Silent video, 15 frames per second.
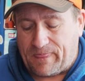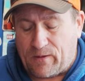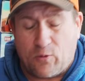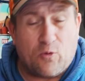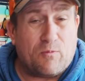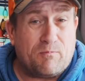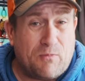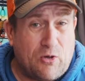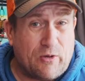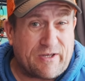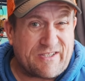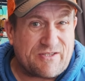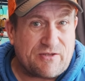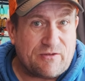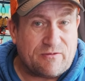or
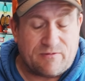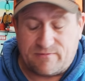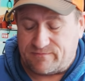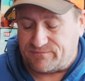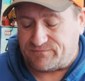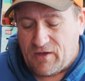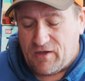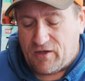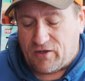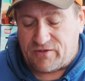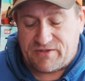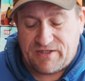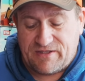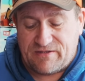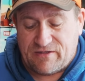Mic 2. I
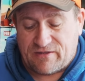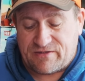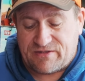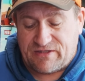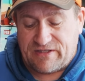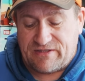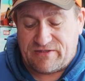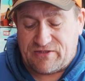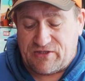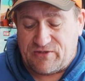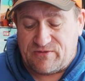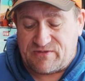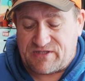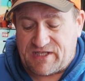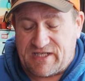did
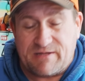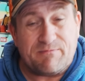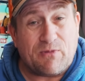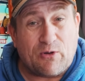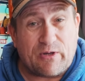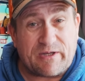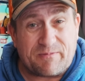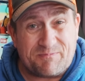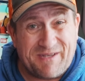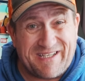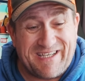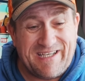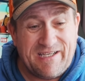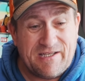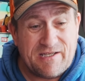use the Mic
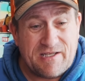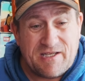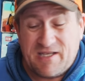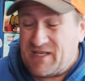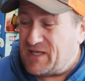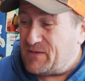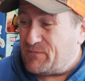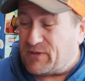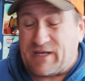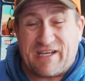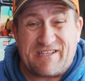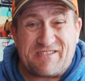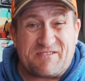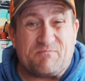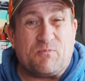Mini, but
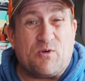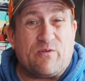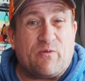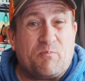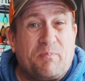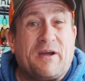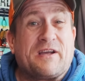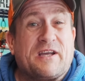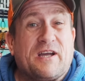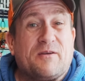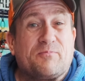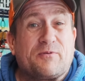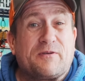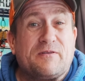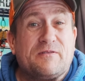that's more of a
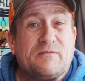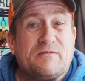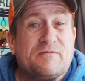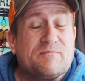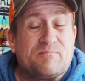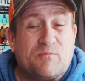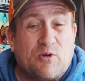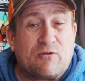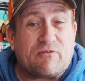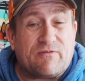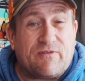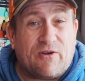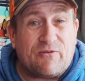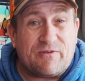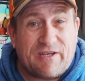backup
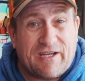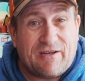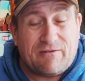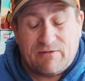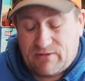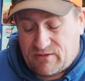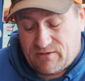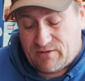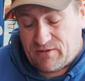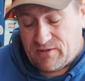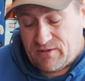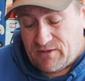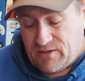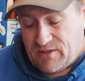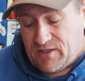microphone now
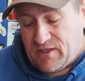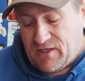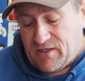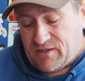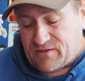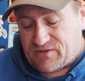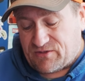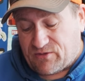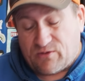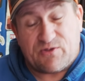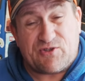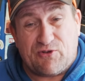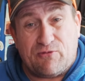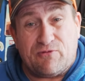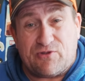because I've got
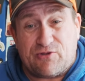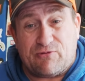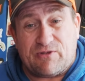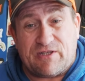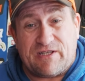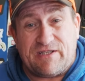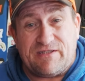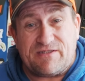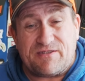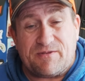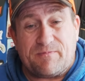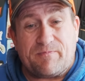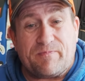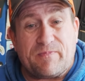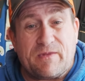two of these.
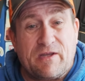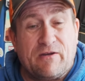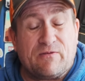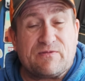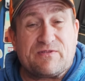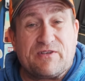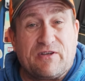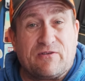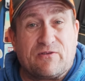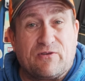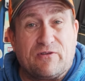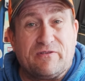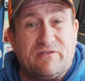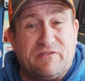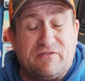Also, I've
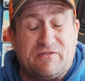got